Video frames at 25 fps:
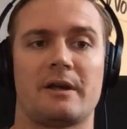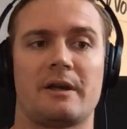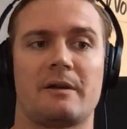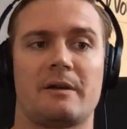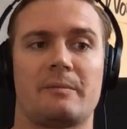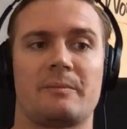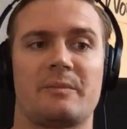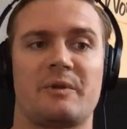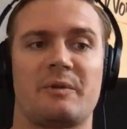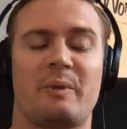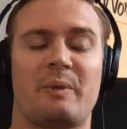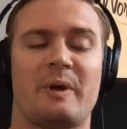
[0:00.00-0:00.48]

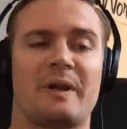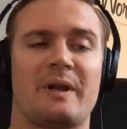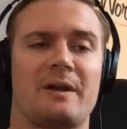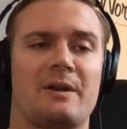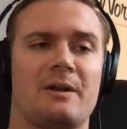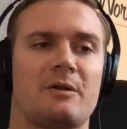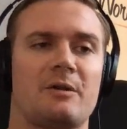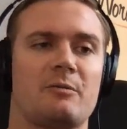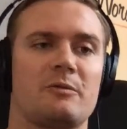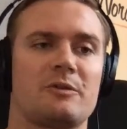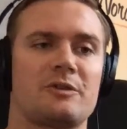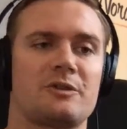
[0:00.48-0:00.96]
depending
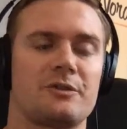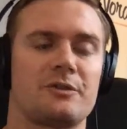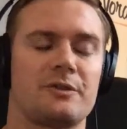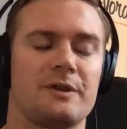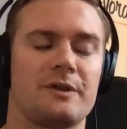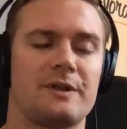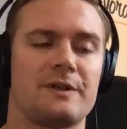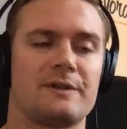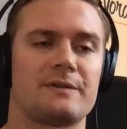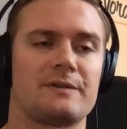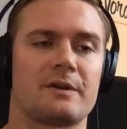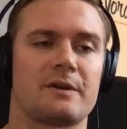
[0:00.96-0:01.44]
on what your
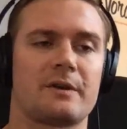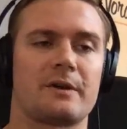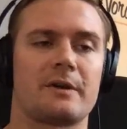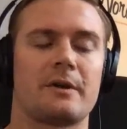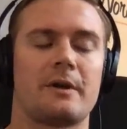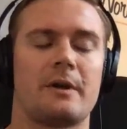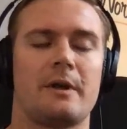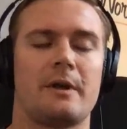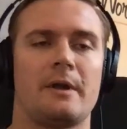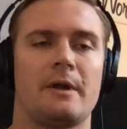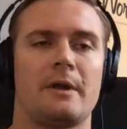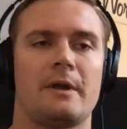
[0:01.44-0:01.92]
needs are.
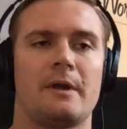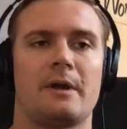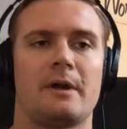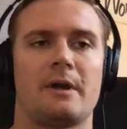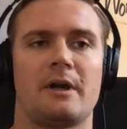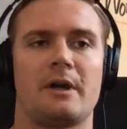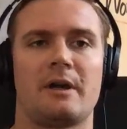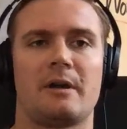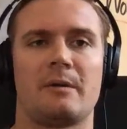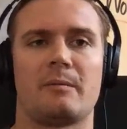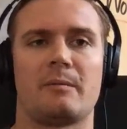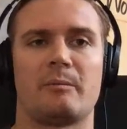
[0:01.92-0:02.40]

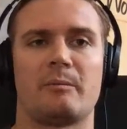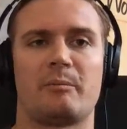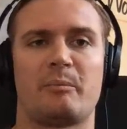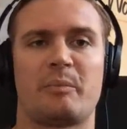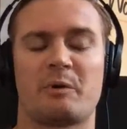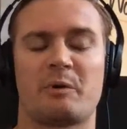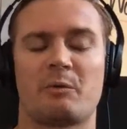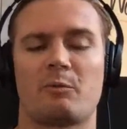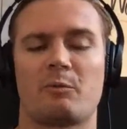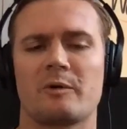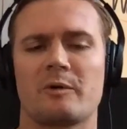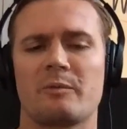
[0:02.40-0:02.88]
But
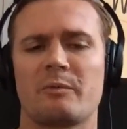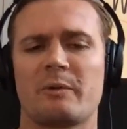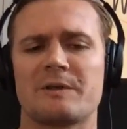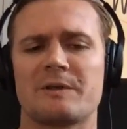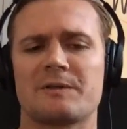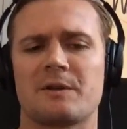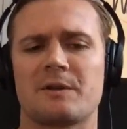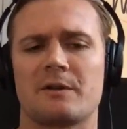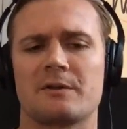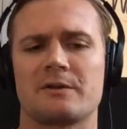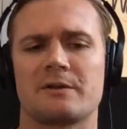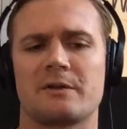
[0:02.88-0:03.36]

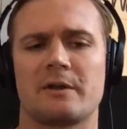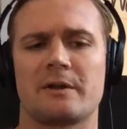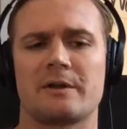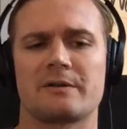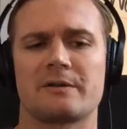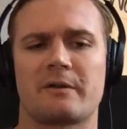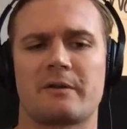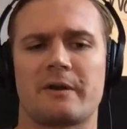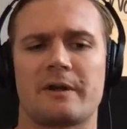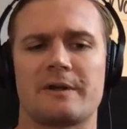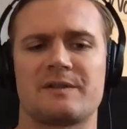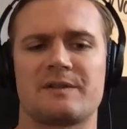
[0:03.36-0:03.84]
WordPress also has
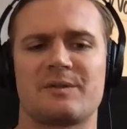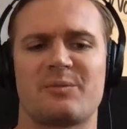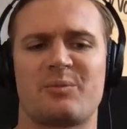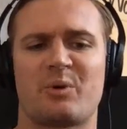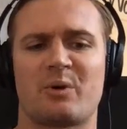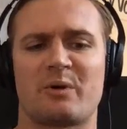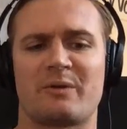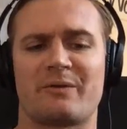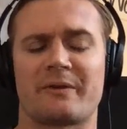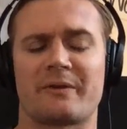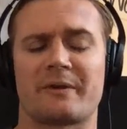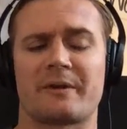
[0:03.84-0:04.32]
great
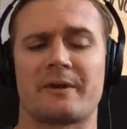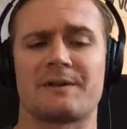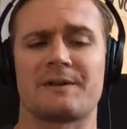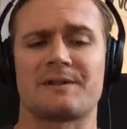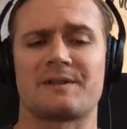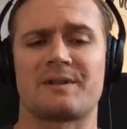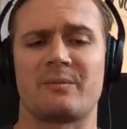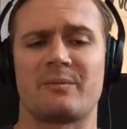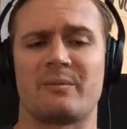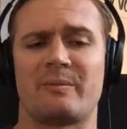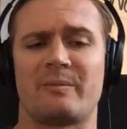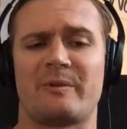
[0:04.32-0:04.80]
support for
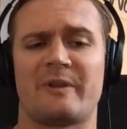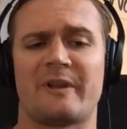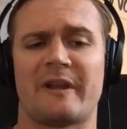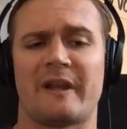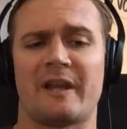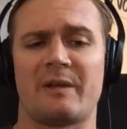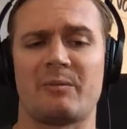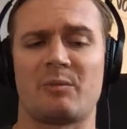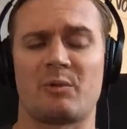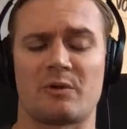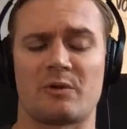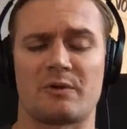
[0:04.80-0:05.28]
custom
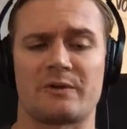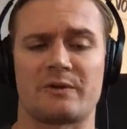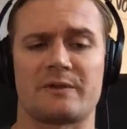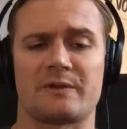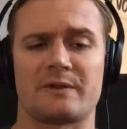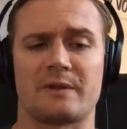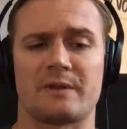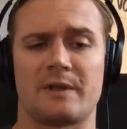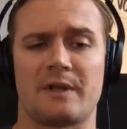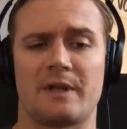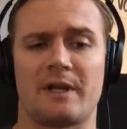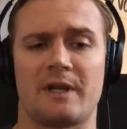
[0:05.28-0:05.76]

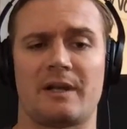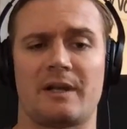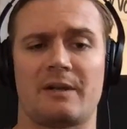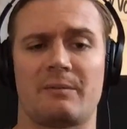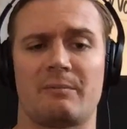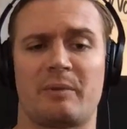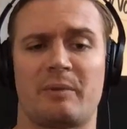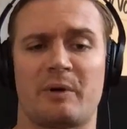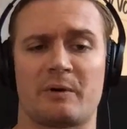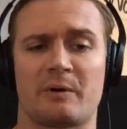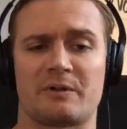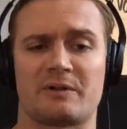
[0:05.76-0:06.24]
tables
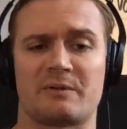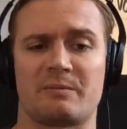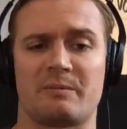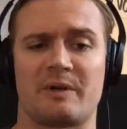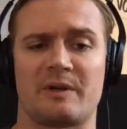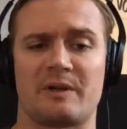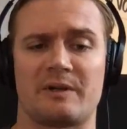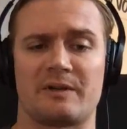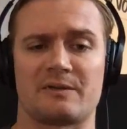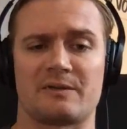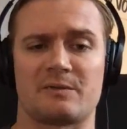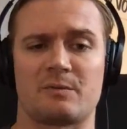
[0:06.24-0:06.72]
and post
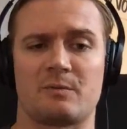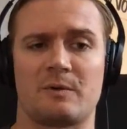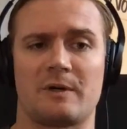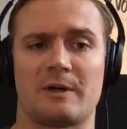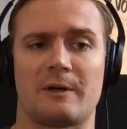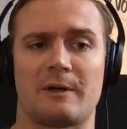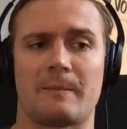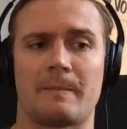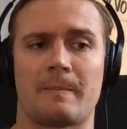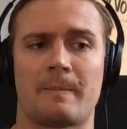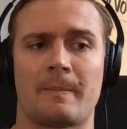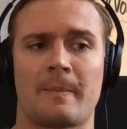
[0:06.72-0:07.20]
meta as
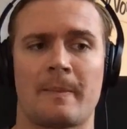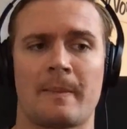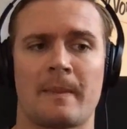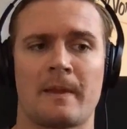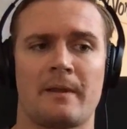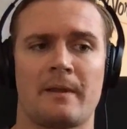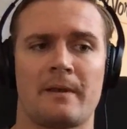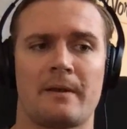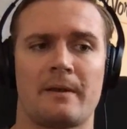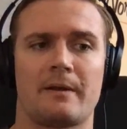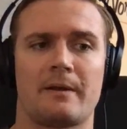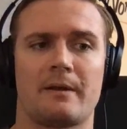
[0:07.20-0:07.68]
well.
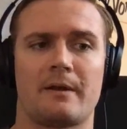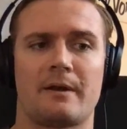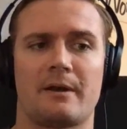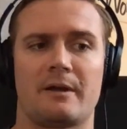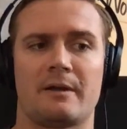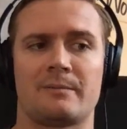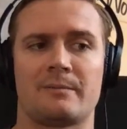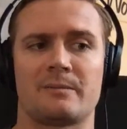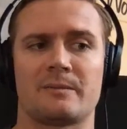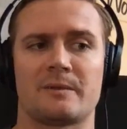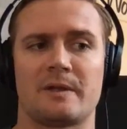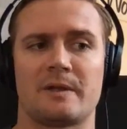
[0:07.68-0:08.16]

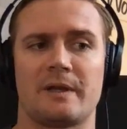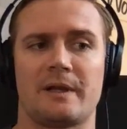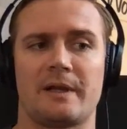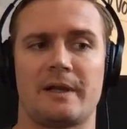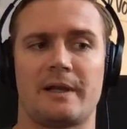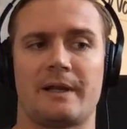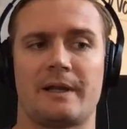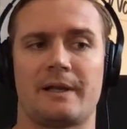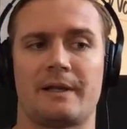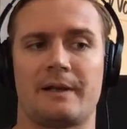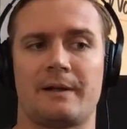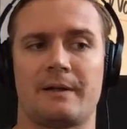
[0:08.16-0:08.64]

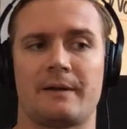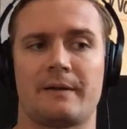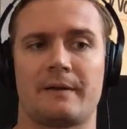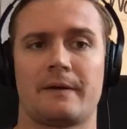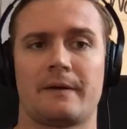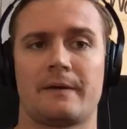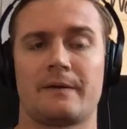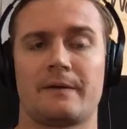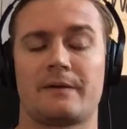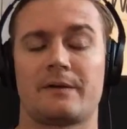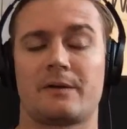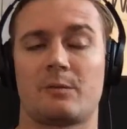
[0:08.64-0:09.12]
And
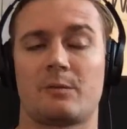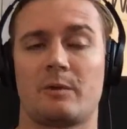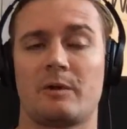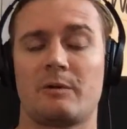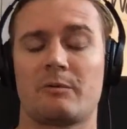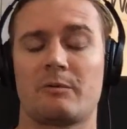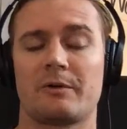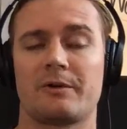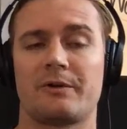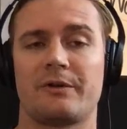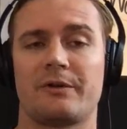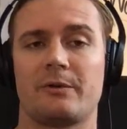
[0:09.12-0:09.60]
so what
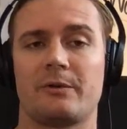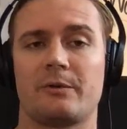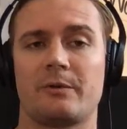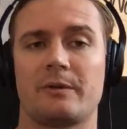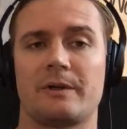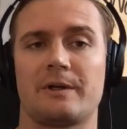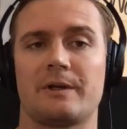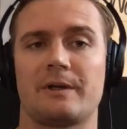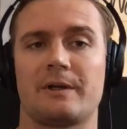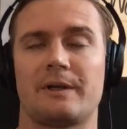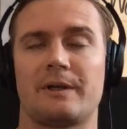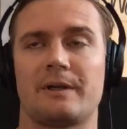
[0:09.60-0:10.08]
we're
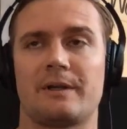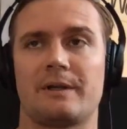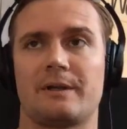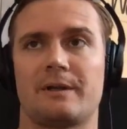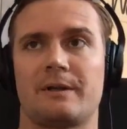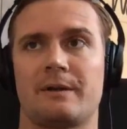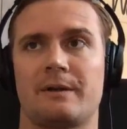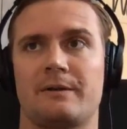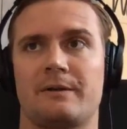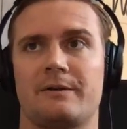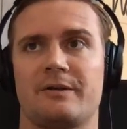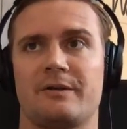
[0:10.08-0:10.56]
doing
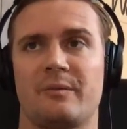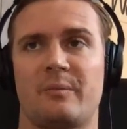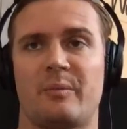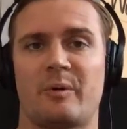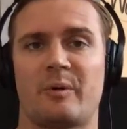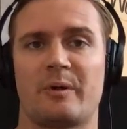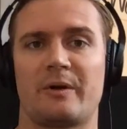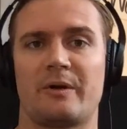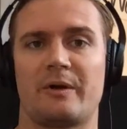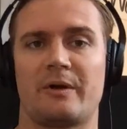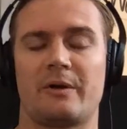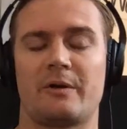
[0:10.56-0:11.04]
in
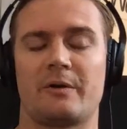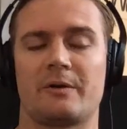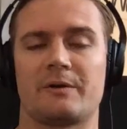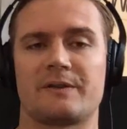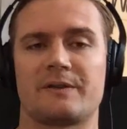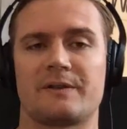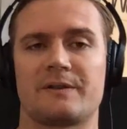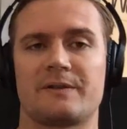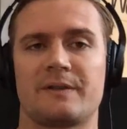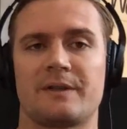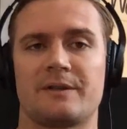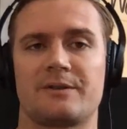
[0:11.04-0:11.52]
2.0 is
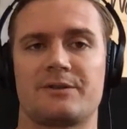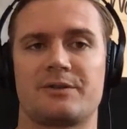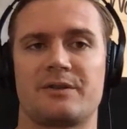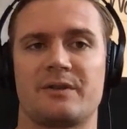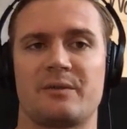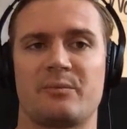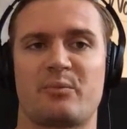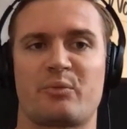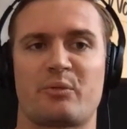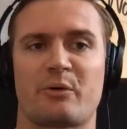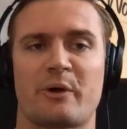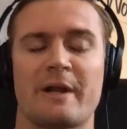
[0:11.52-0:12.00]
essentially
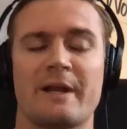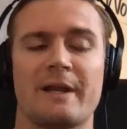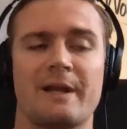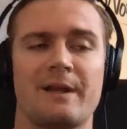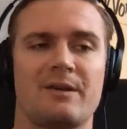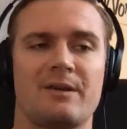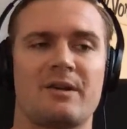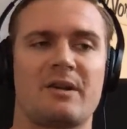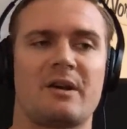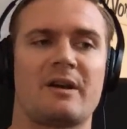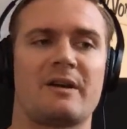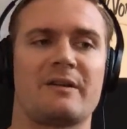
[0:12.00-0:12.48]

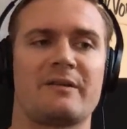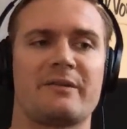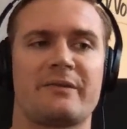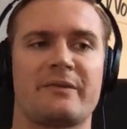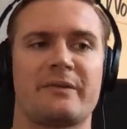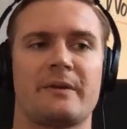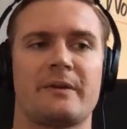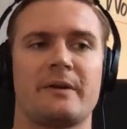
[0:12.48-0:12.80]
breaking off